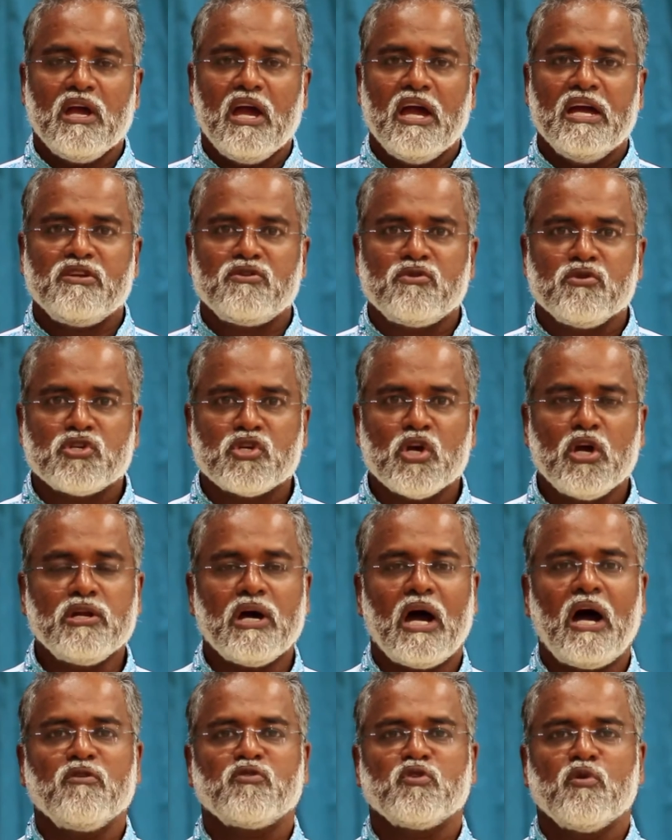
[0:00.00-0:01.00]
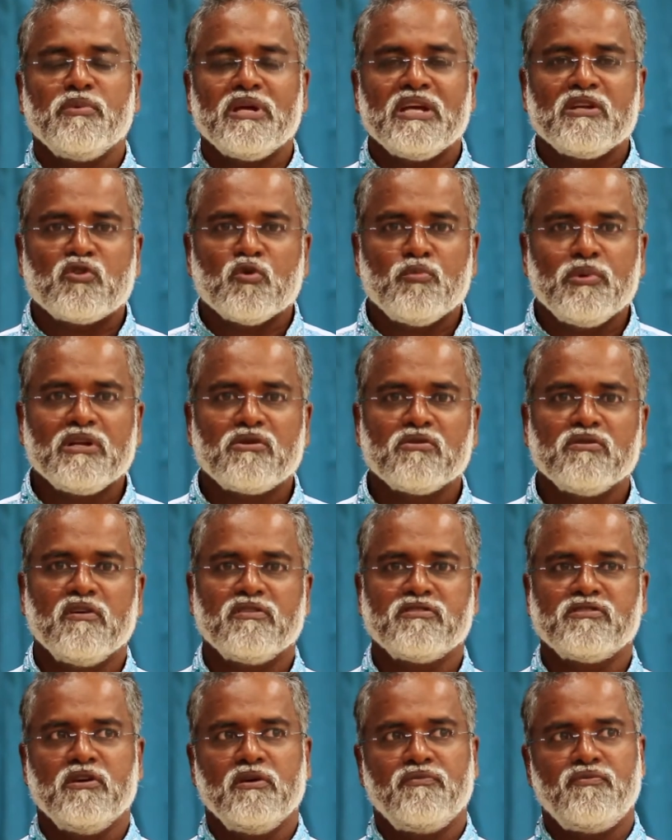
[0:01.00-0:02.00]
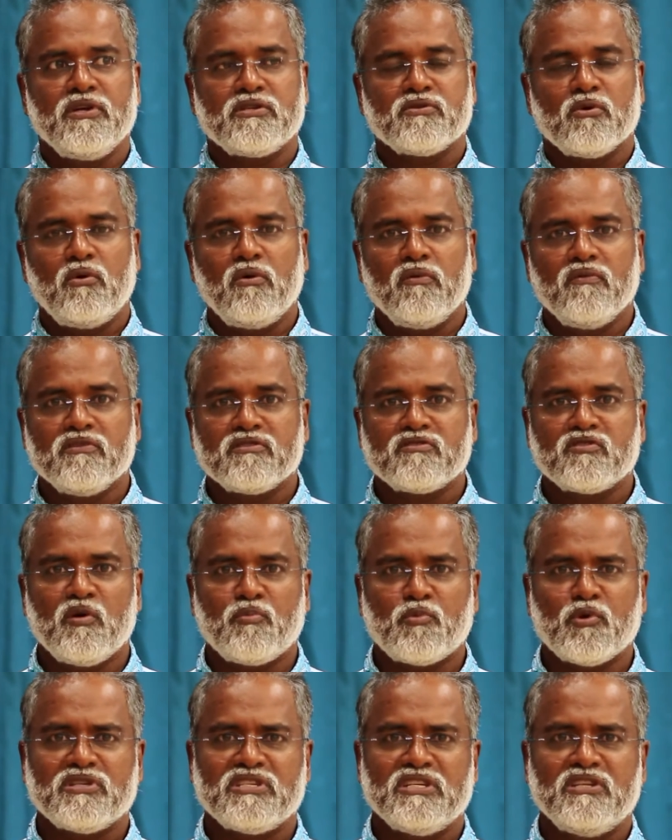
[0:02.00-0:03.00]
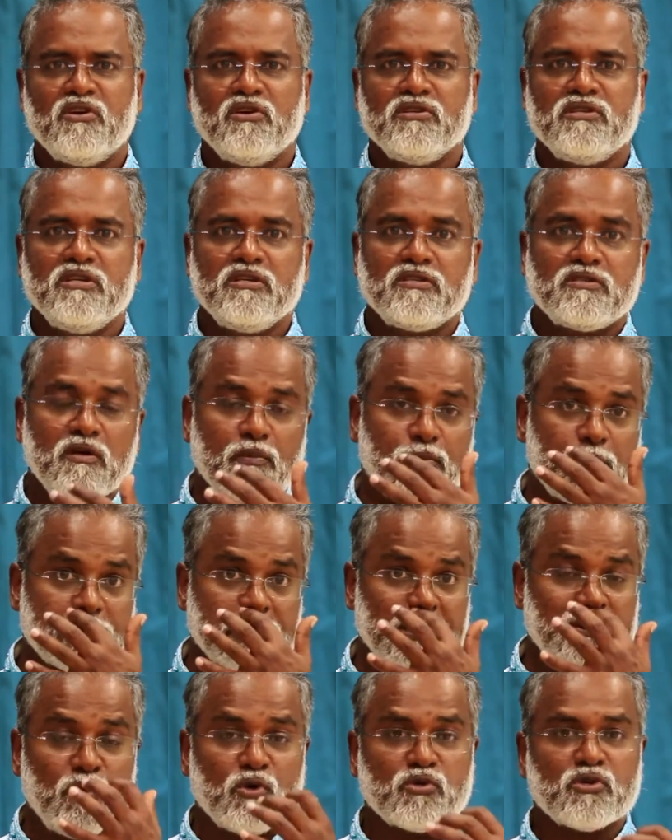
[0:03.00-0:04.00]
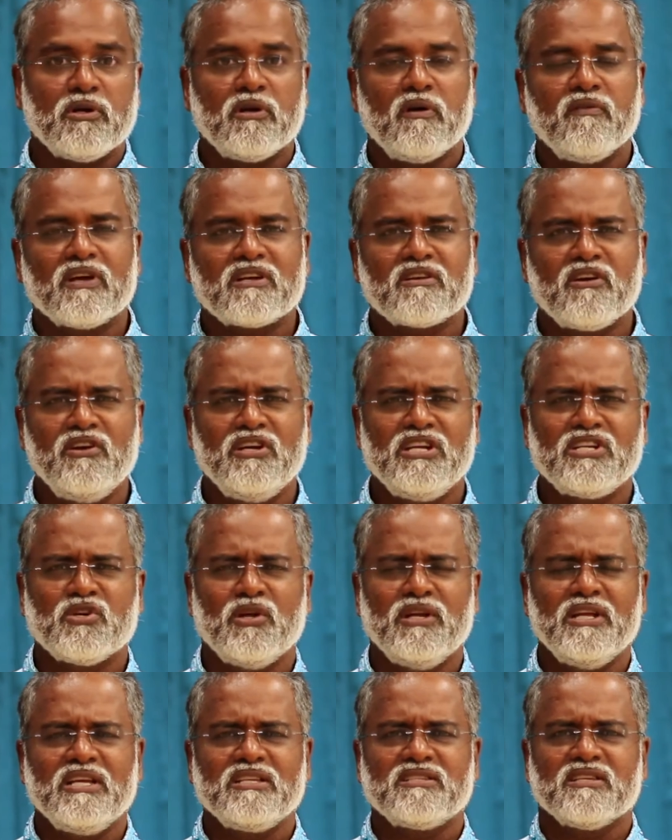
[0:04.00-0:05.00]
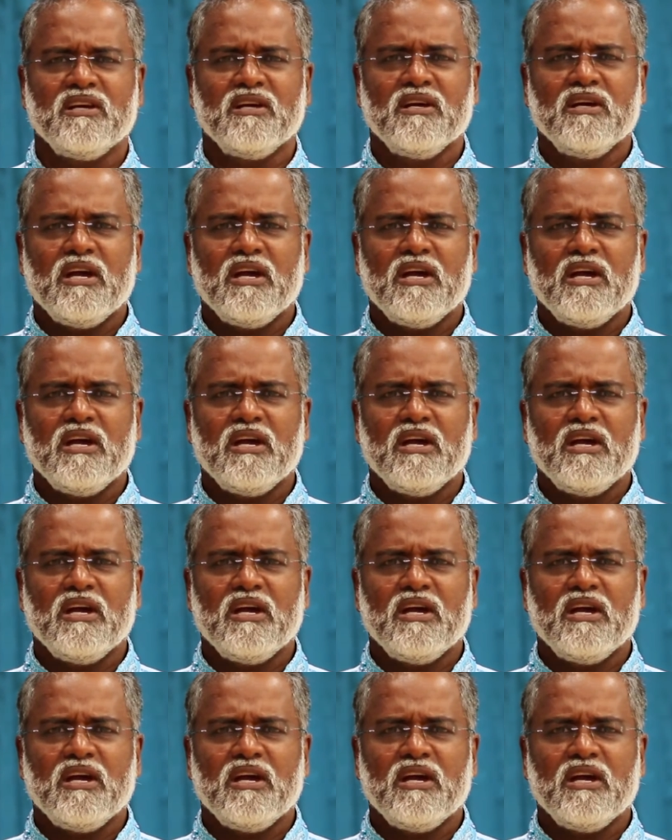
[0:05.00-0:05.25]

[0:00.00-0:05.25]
and to churn out your being to bring to the surface all the suppressed energies, suppressed emotion, all the conditionings